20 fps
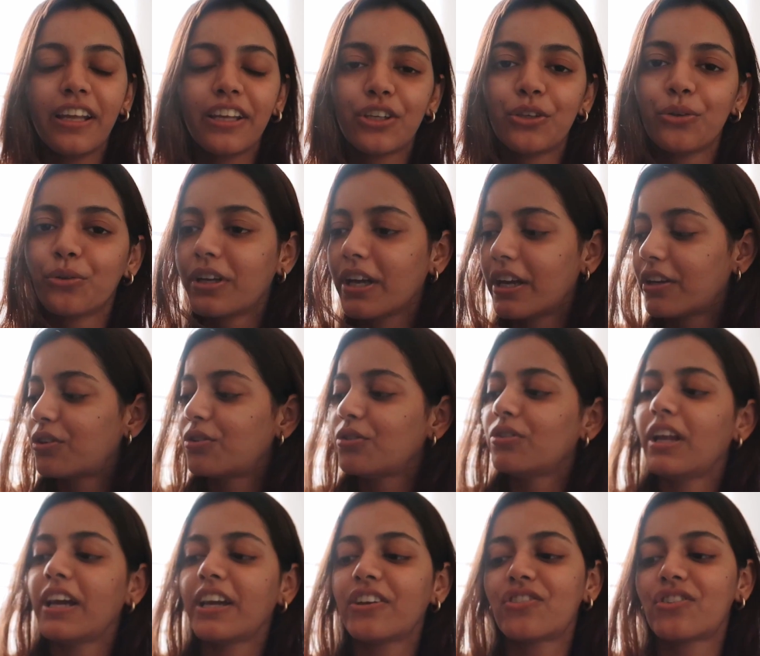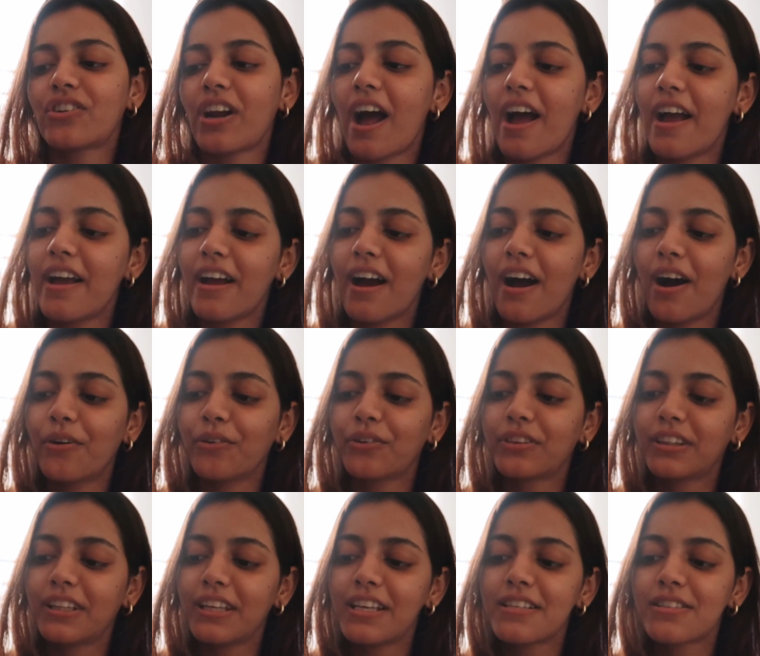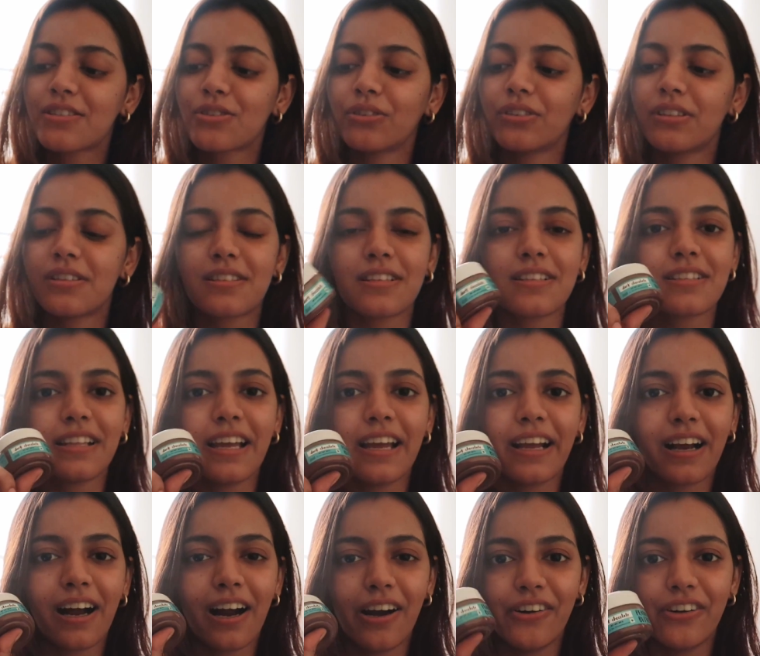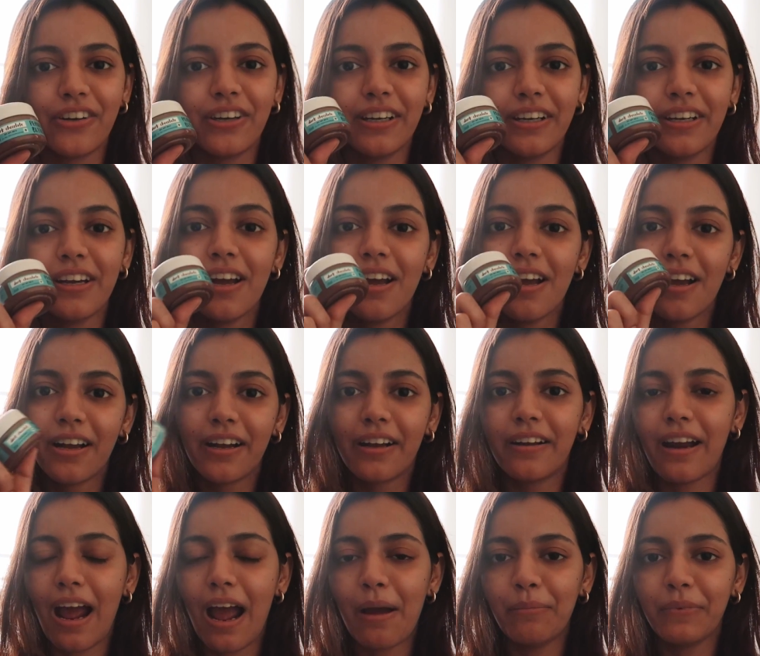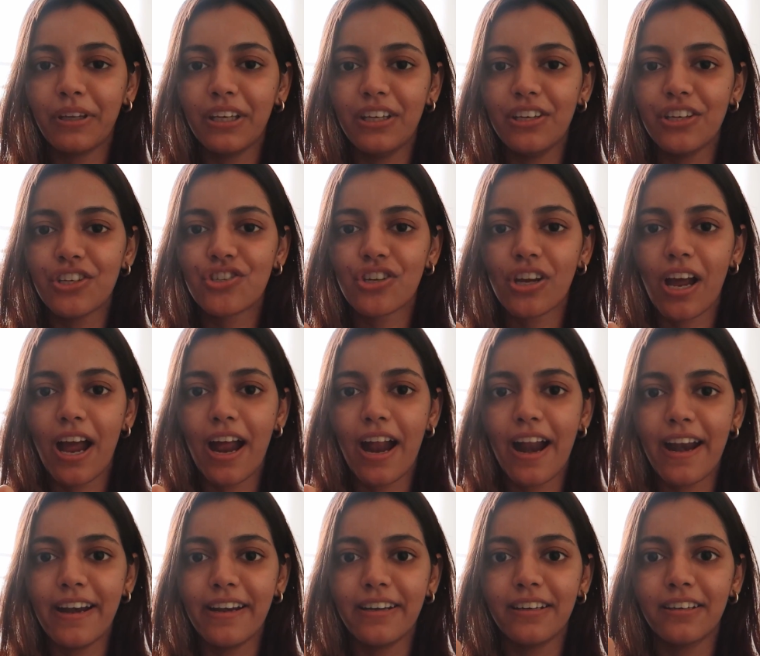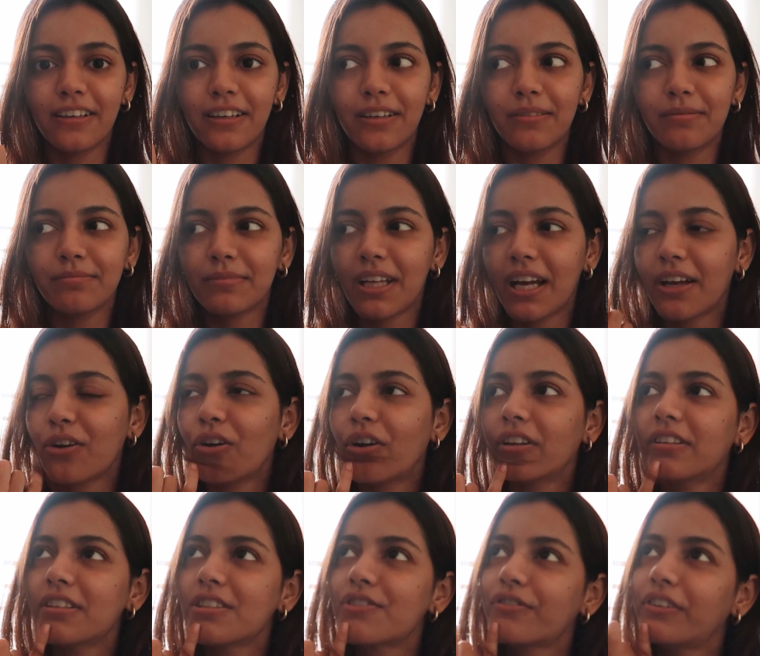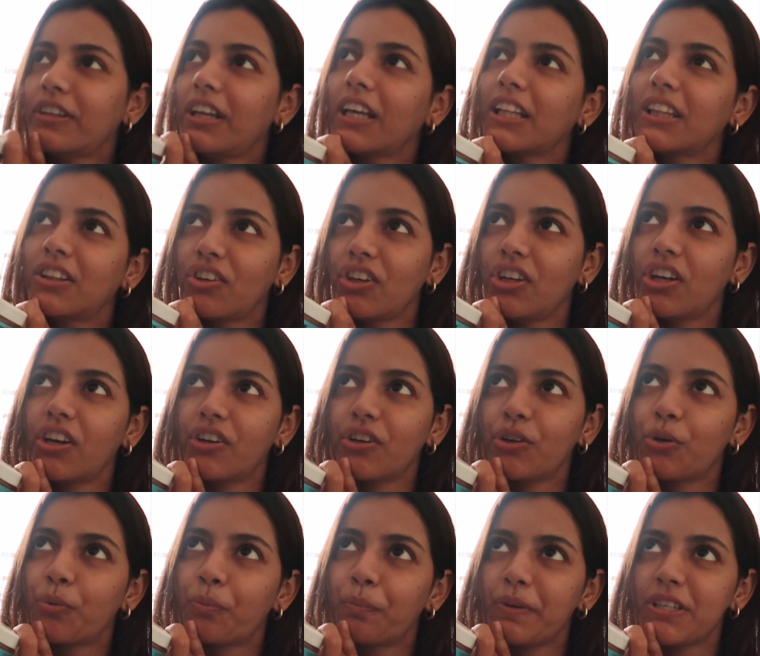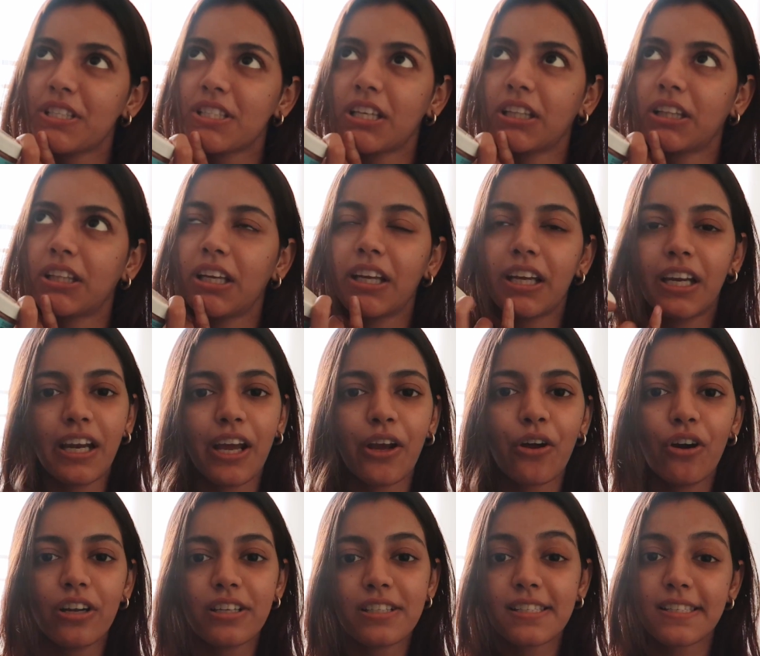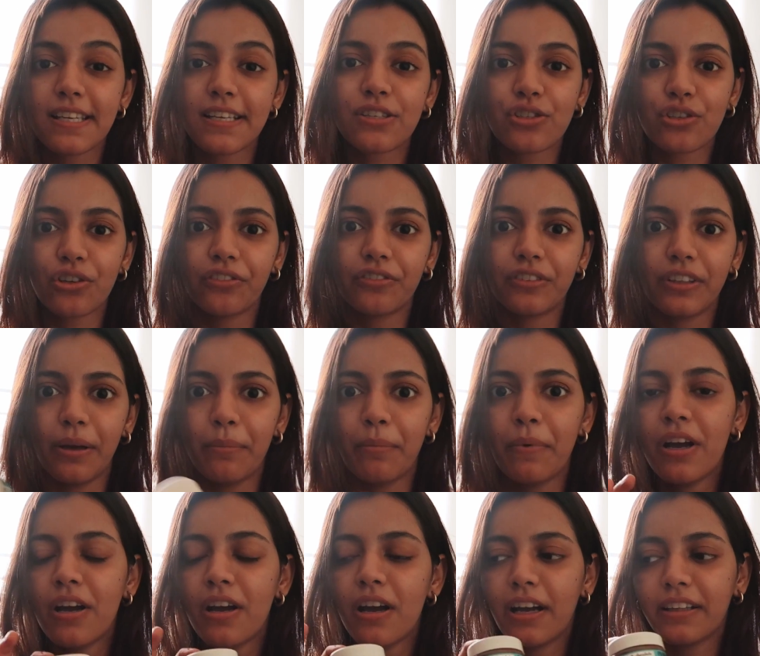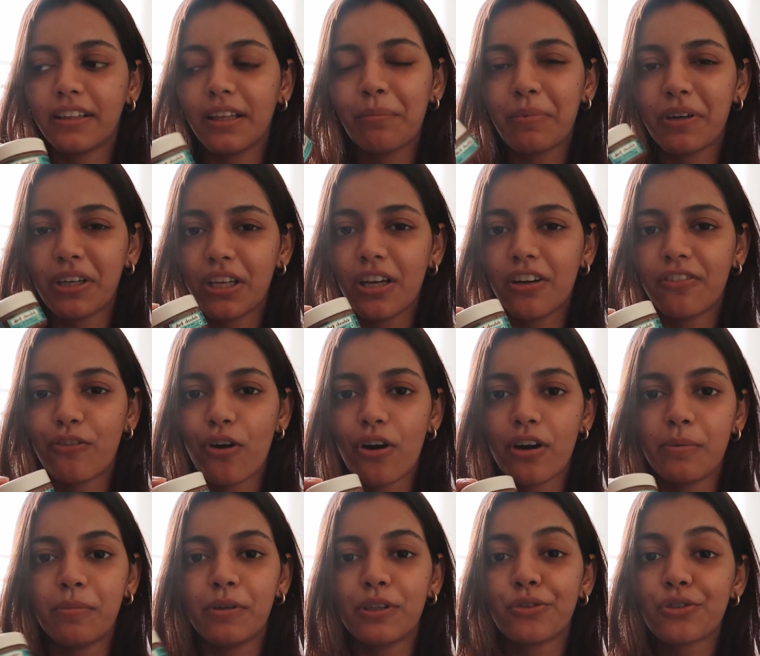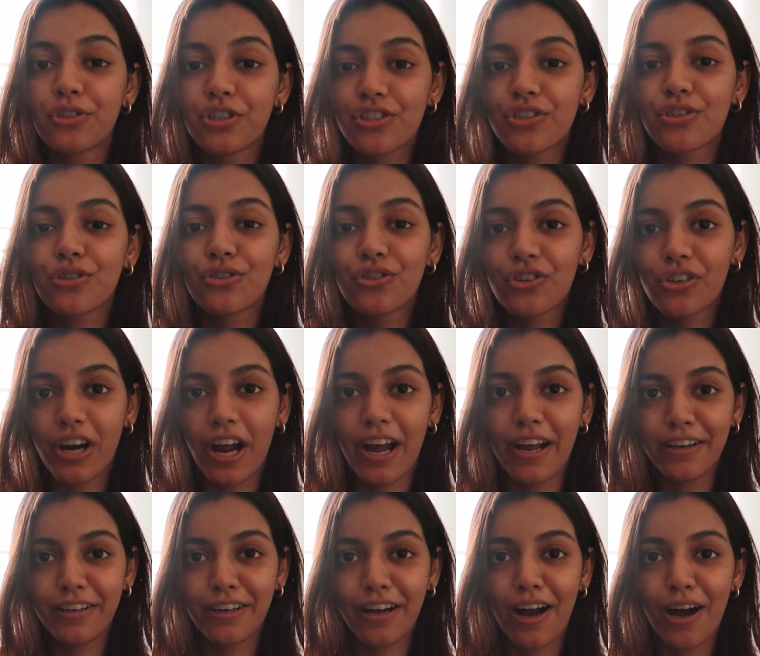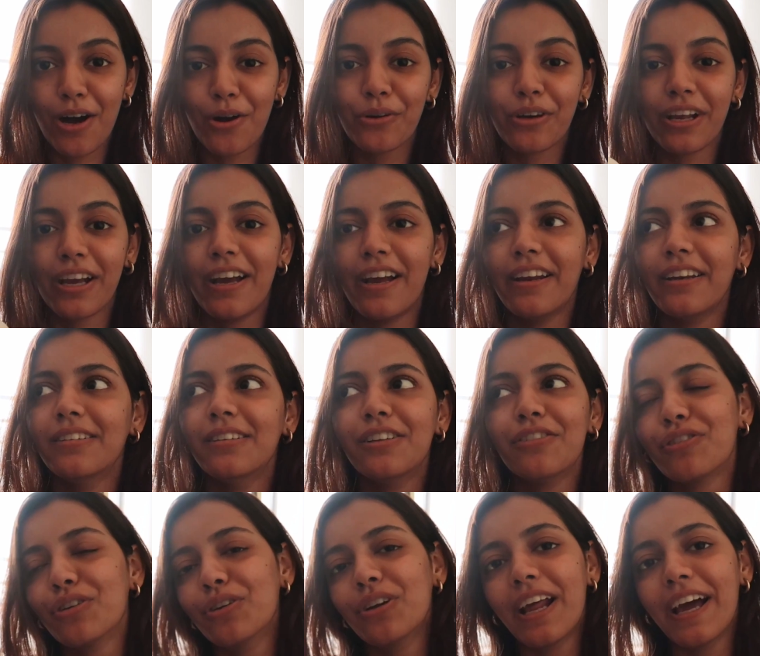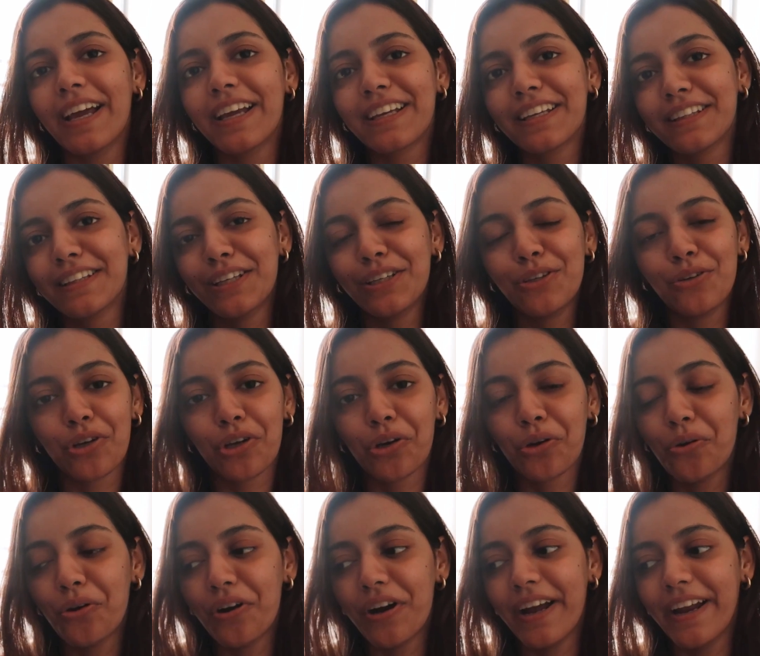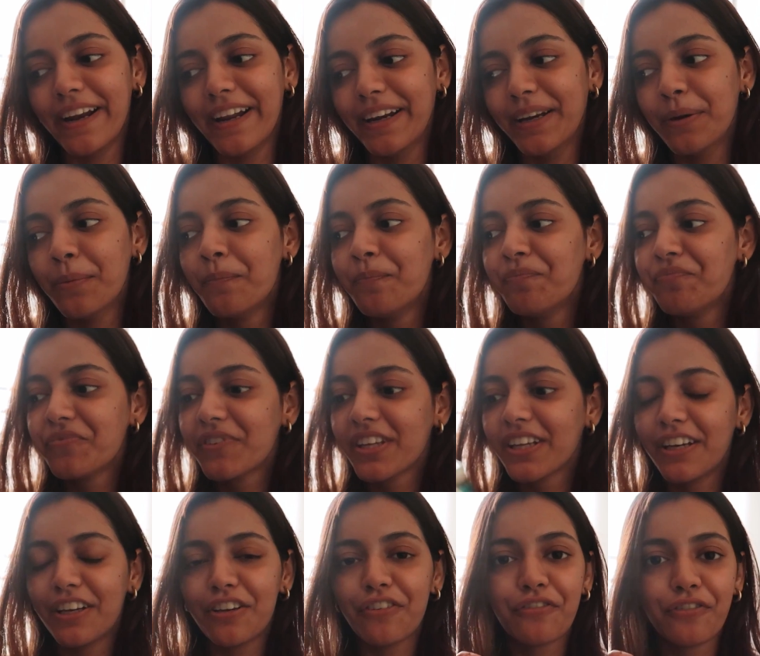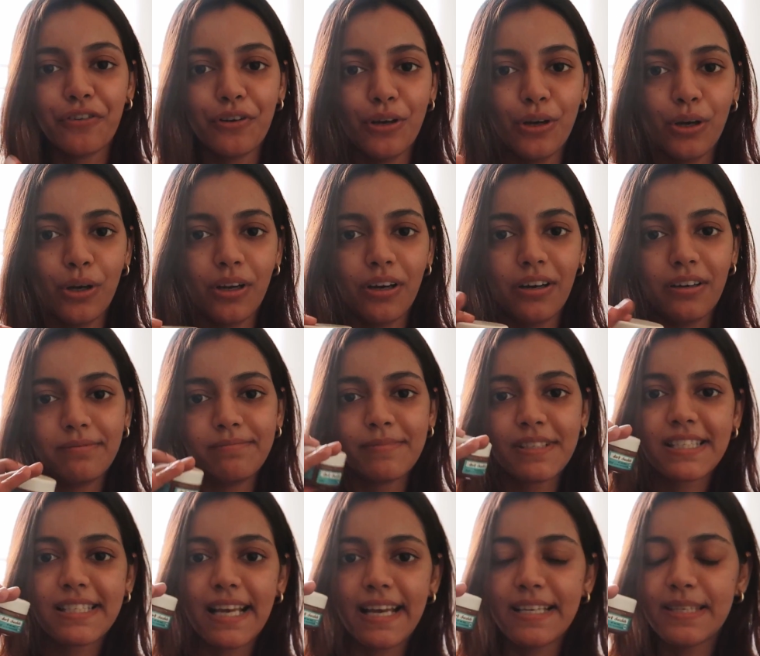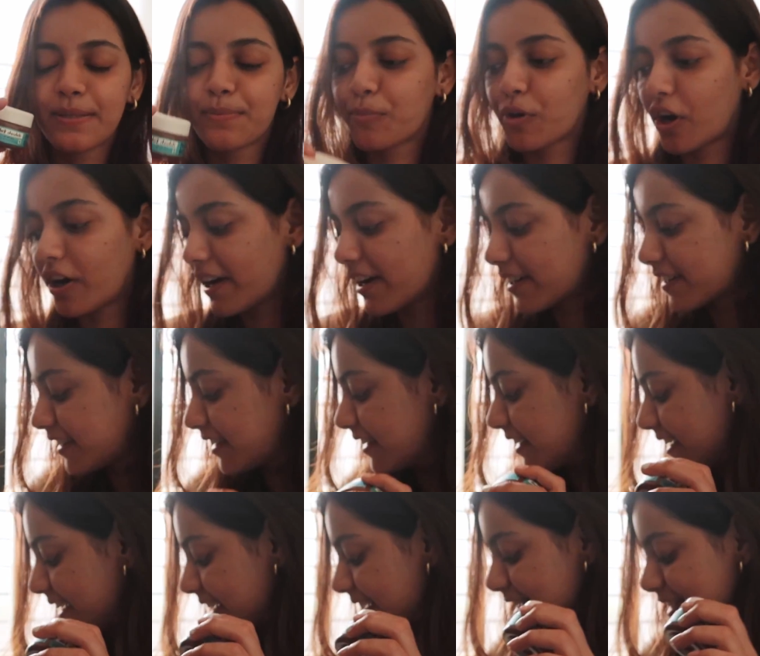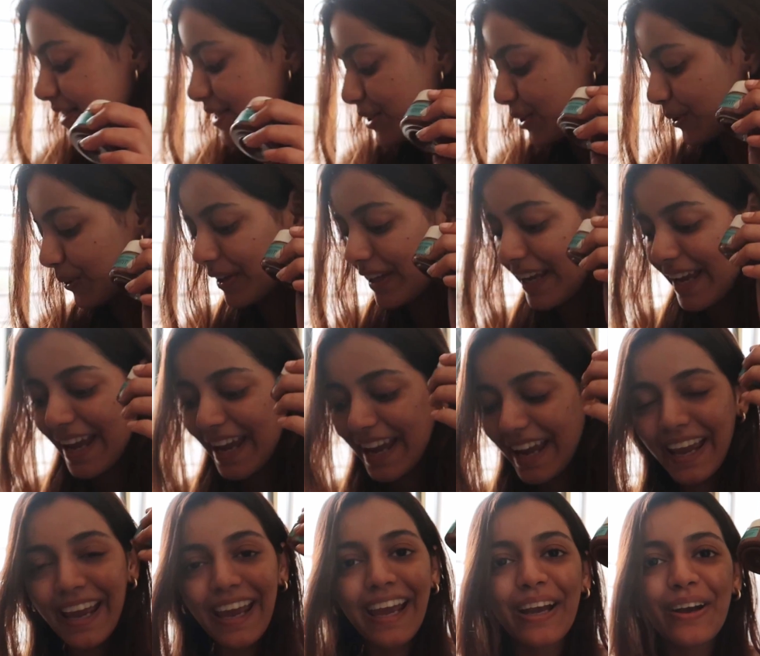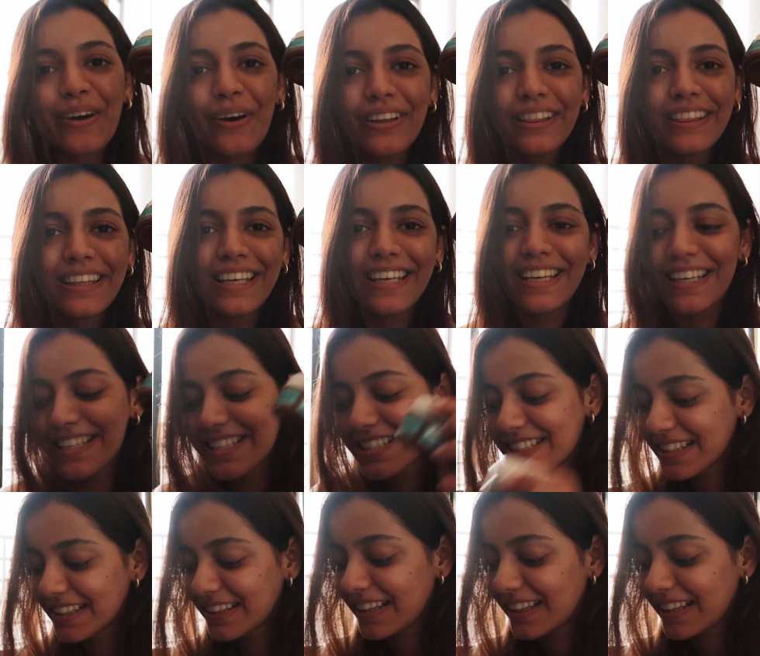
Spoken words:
Like, you get to like try out things. So this is like 100 gram each, and I got this for like 300 rupees, I think, and I got 6 of them. I think pretty affordable to try it out, and if you like it, then you can go ahead and get a full size product. So yay, got these.